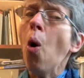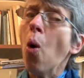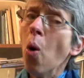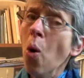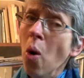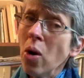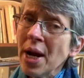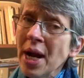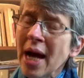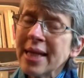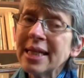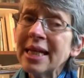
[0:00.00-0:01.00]

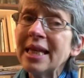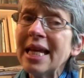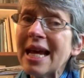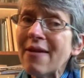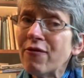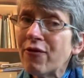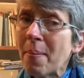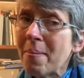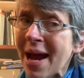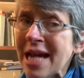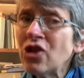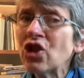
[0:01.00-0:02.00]
Organising the
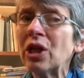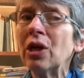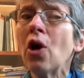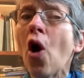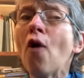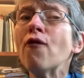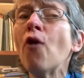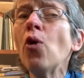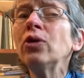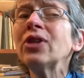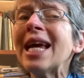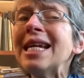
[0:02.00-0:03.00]
information
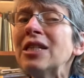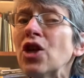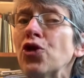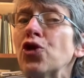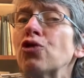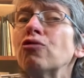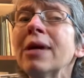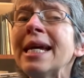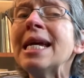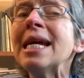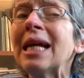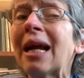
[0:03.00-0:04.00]
falls into
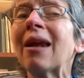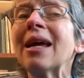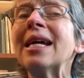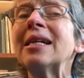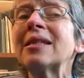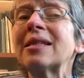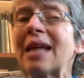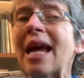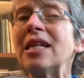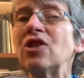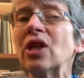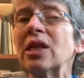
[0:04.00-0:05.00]
3 clear
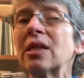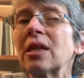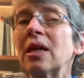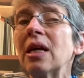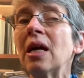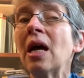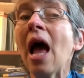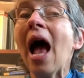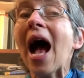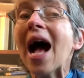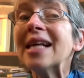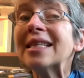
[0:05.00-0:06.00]
stages:
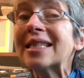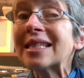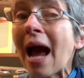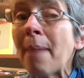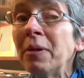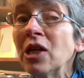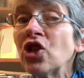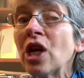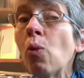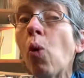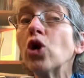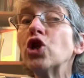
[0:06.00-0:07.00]
establishing
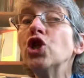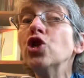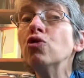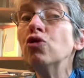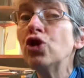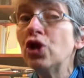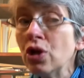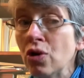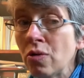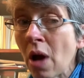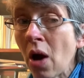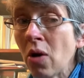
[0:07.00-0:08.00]
what you do
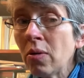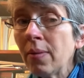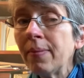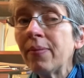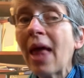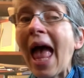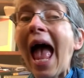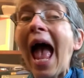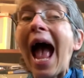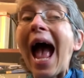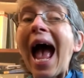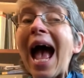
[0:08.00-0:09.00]
know,
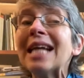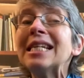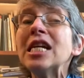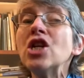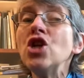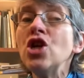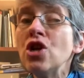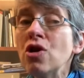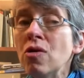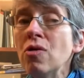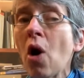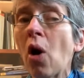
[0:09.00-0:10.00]
adding
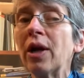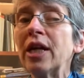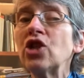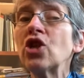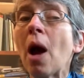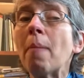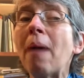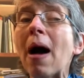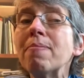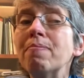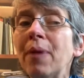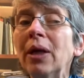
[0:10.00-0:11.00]
new knowledge by
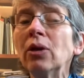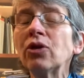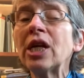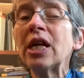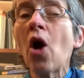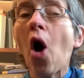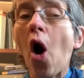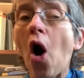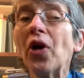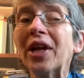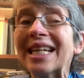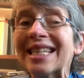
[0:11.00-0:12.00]
building
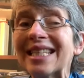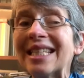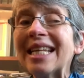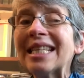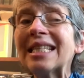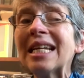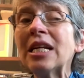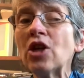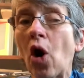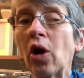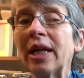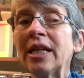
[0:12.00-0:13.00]
on existing
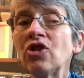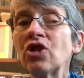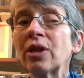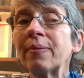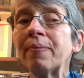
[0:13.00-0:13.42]
knowledge,